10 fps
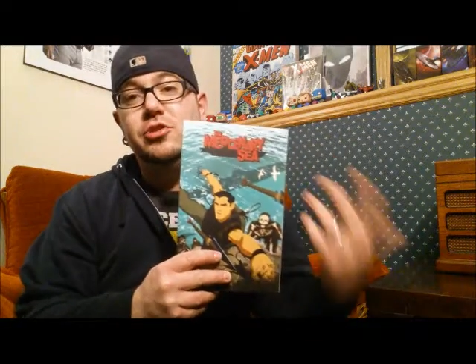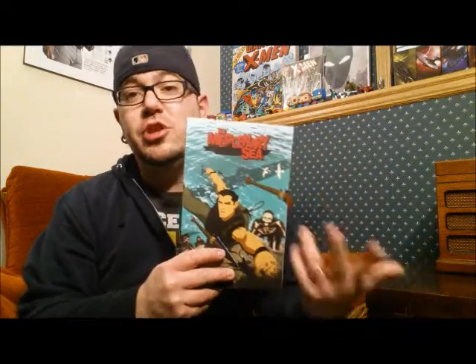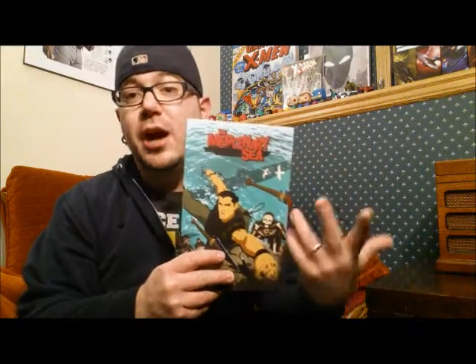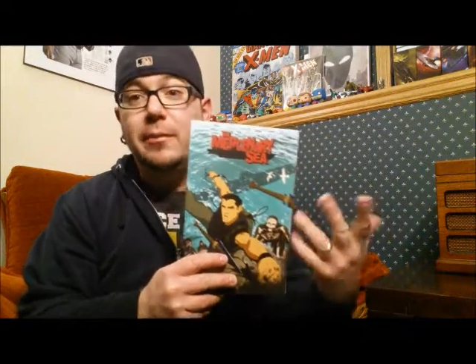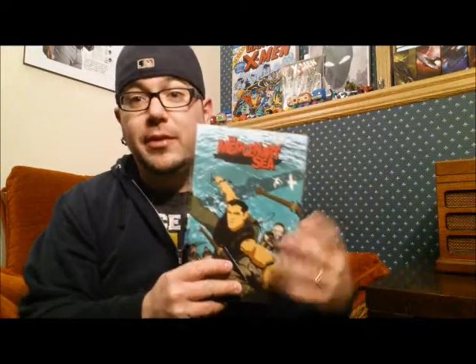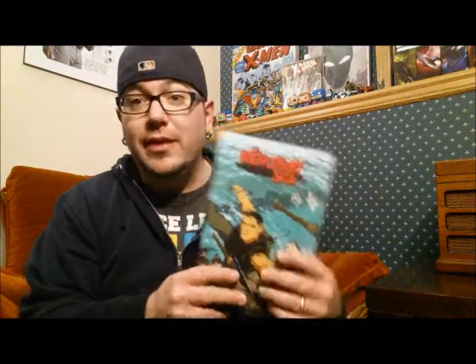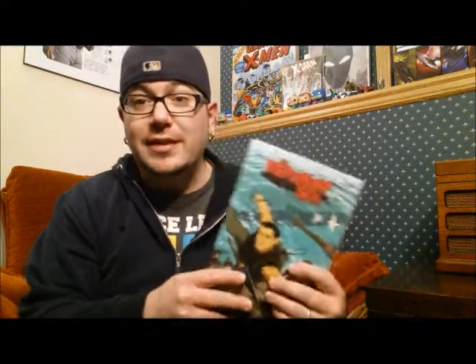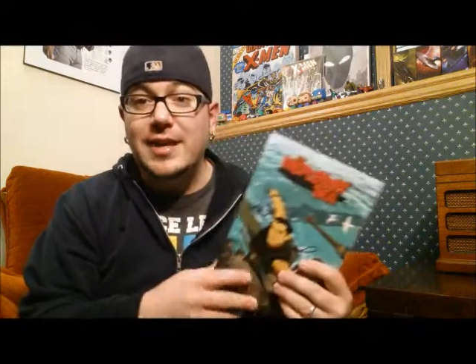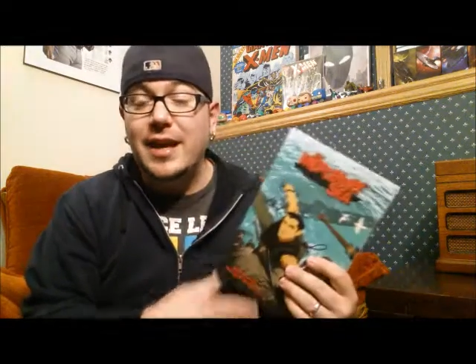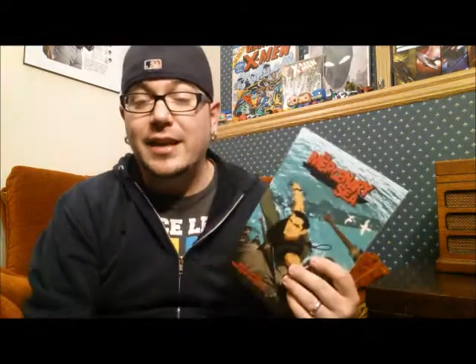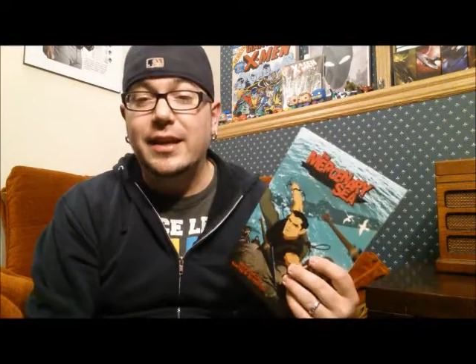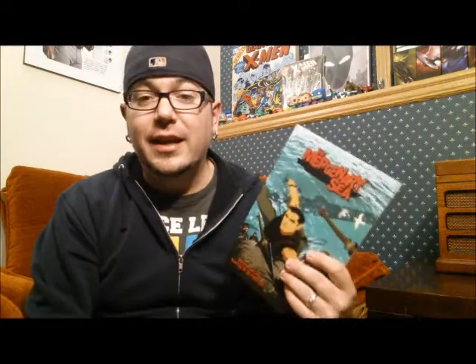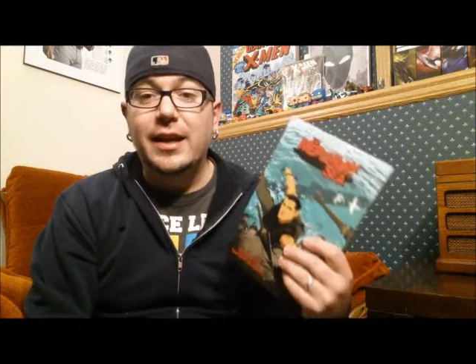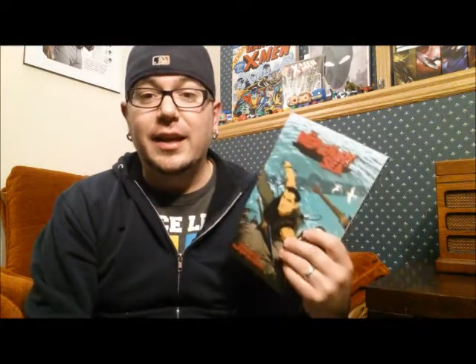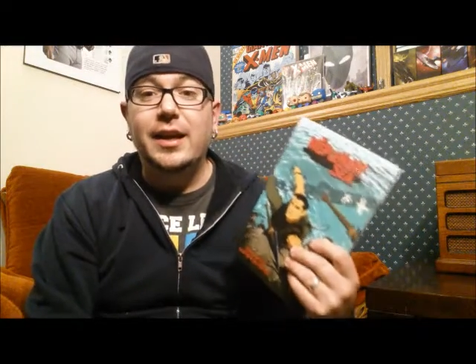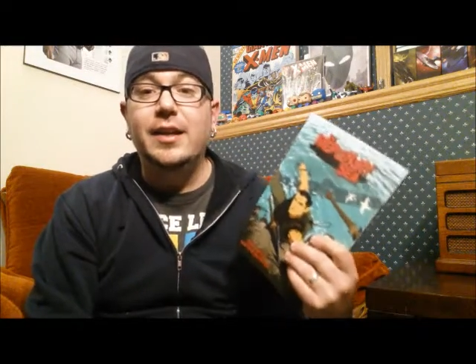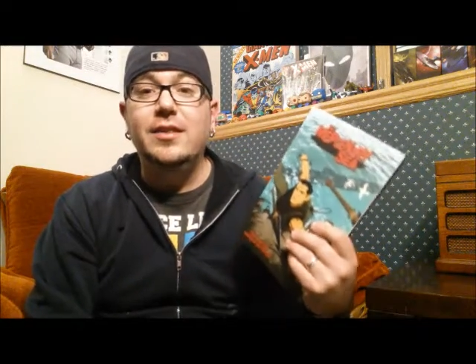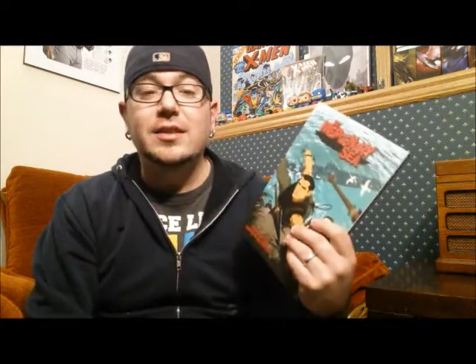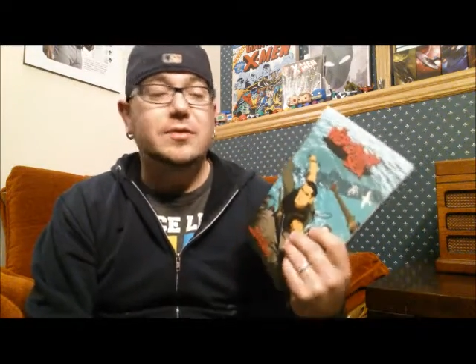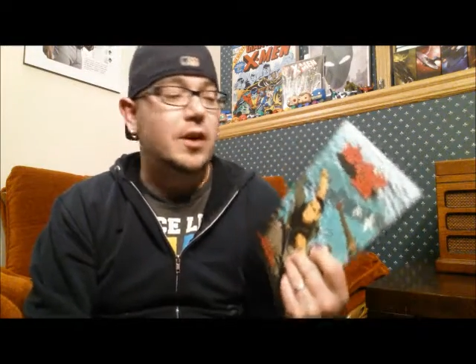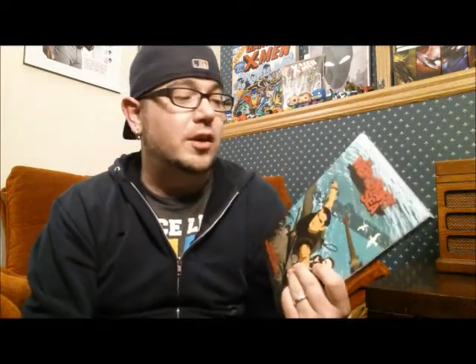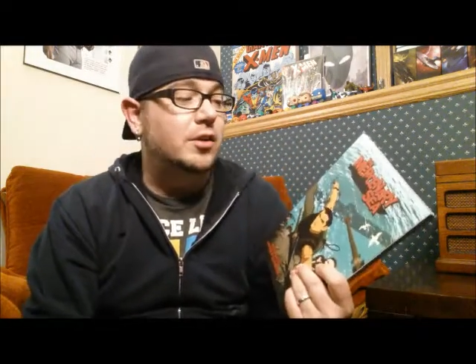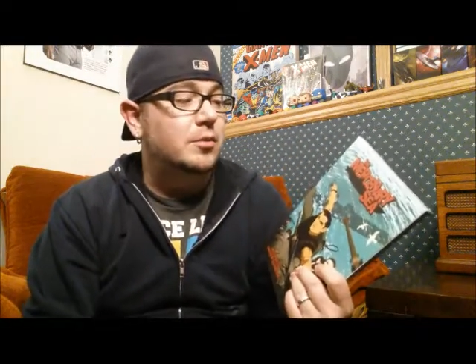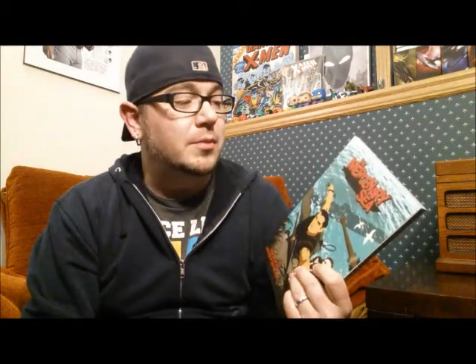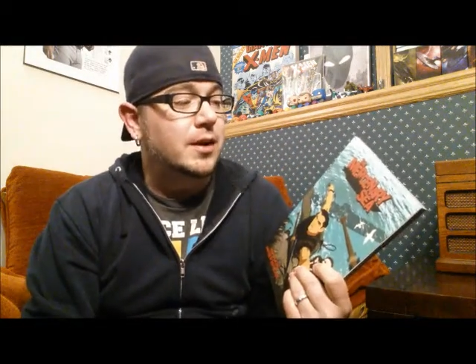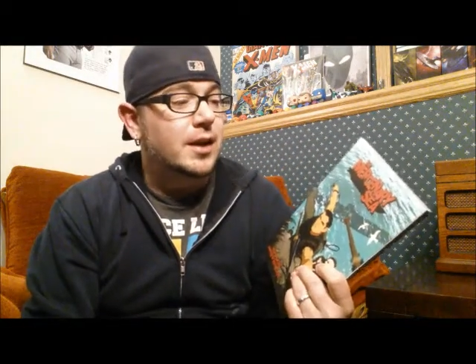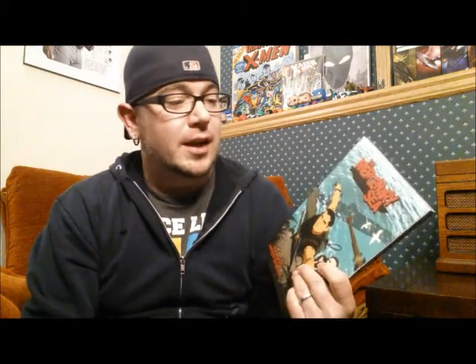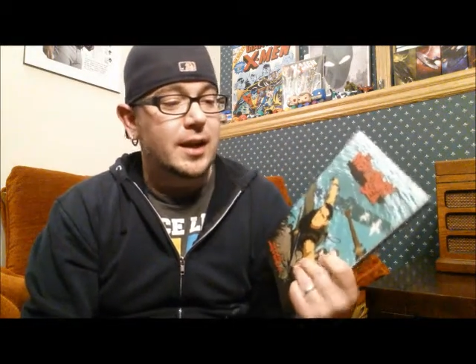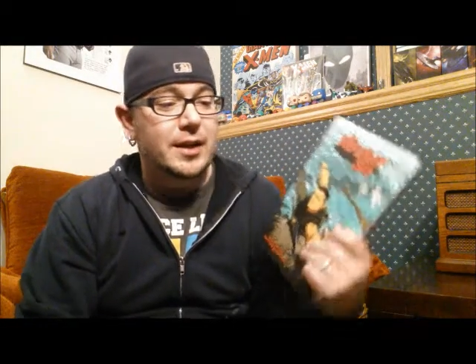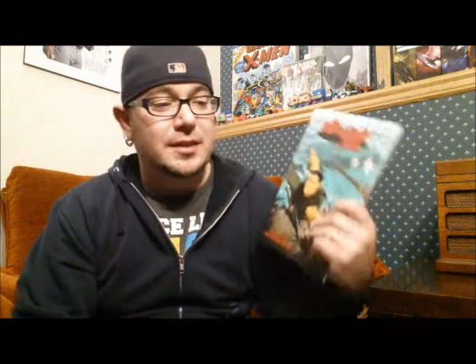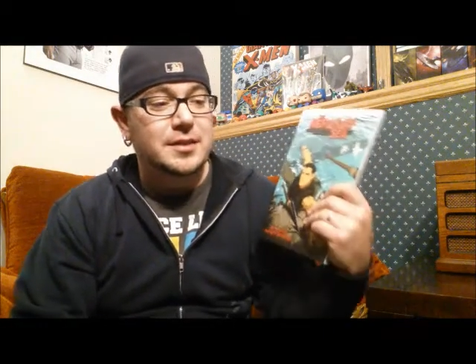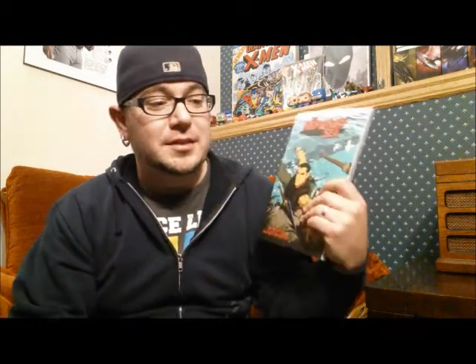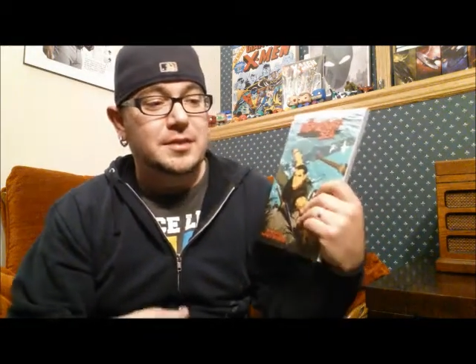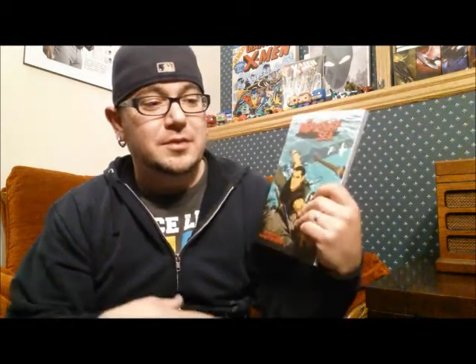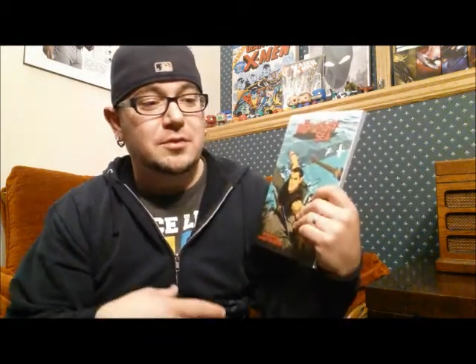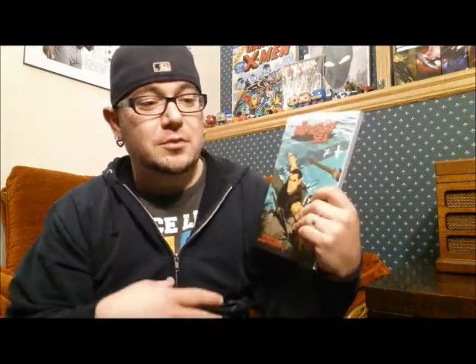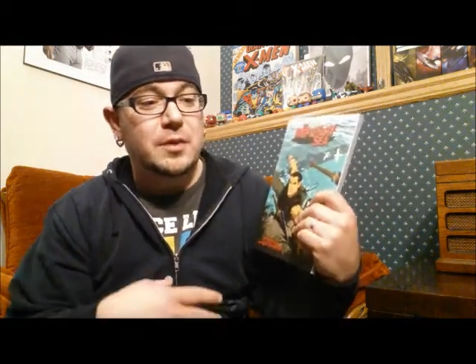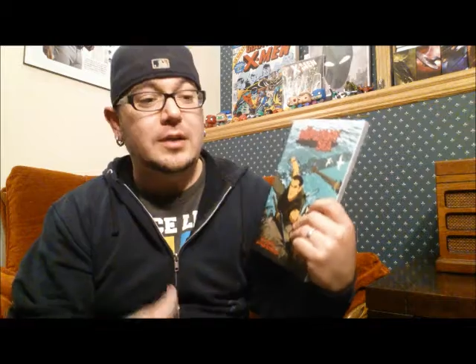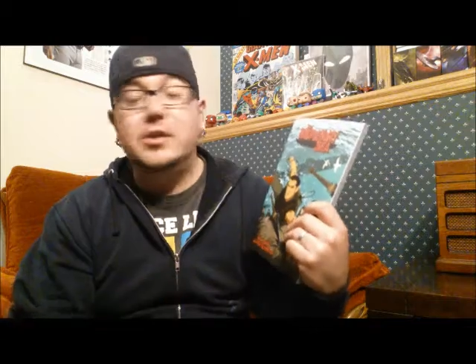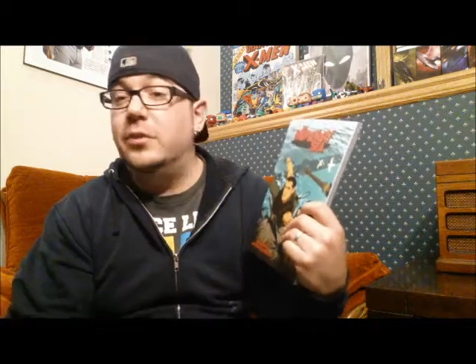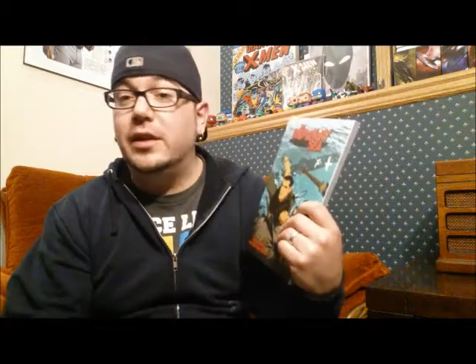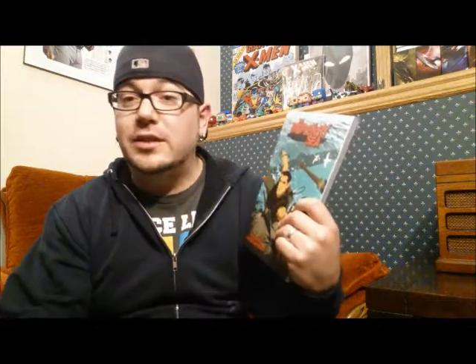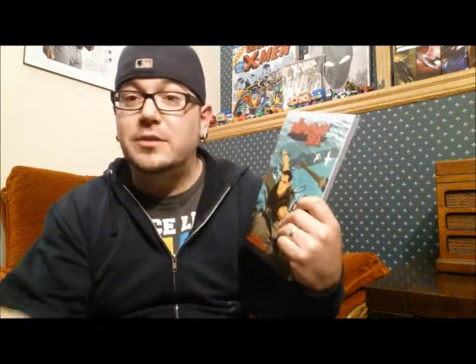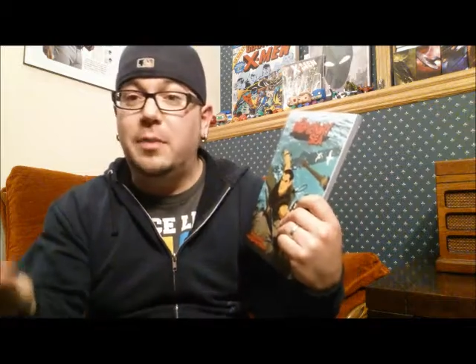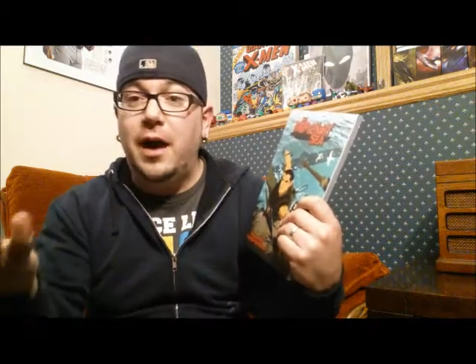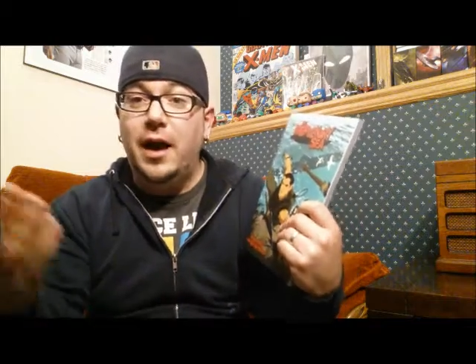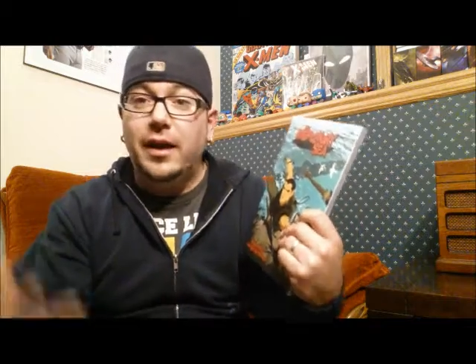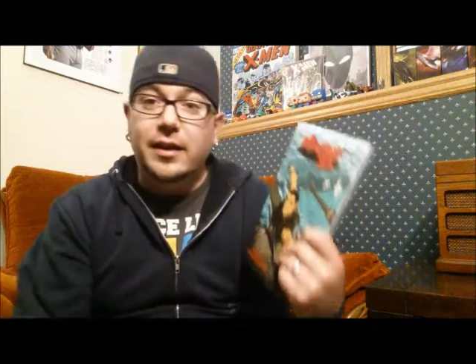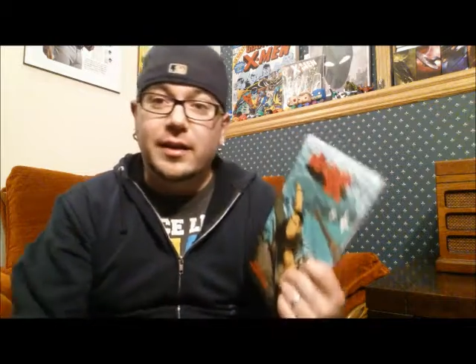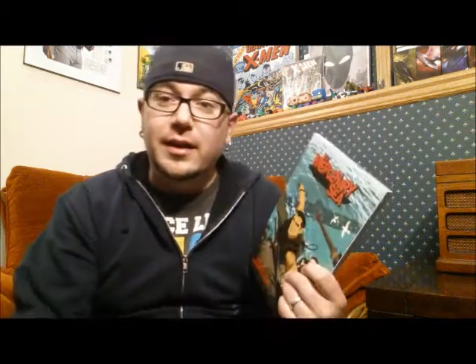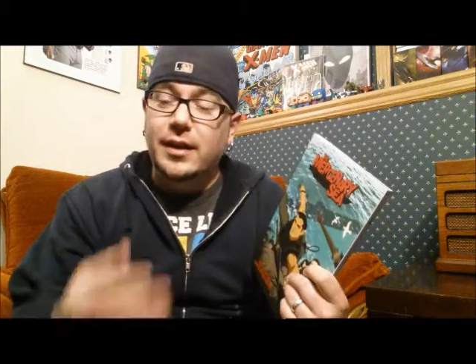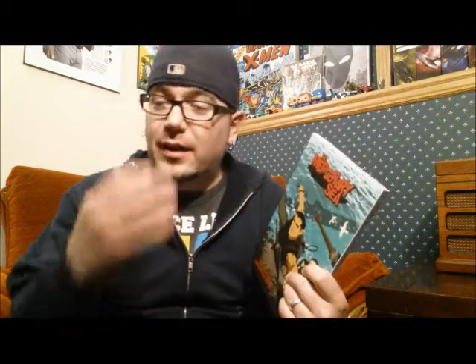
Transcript: job that they take in this volume is rescuing a spy.